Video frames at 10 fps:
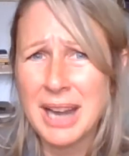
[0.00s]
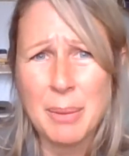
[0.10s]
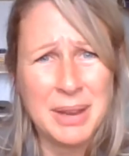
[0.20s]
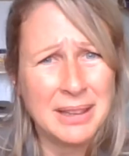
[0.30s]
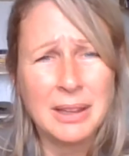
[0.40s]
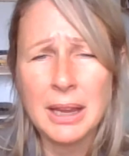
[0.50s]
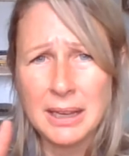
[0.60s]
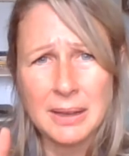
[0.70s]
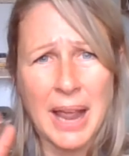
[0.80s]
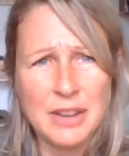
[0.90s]
I mean,
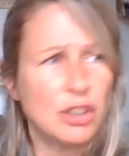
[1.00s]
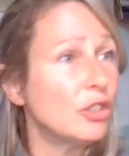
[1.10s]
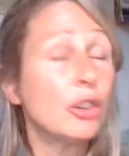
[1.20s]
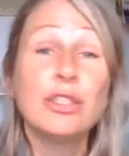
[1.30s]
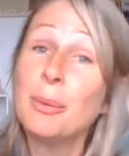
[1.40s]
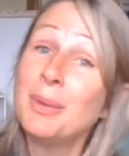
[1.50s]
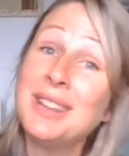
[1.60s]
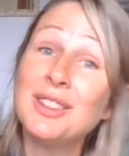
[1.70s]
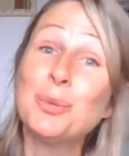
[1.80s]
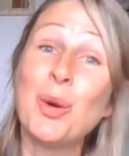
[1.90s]
I just heard somebody
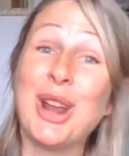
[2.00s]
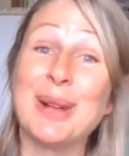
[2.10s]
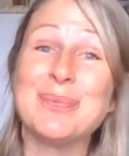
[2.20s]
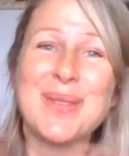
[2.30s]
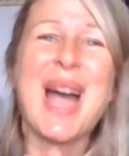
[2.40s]
this morning.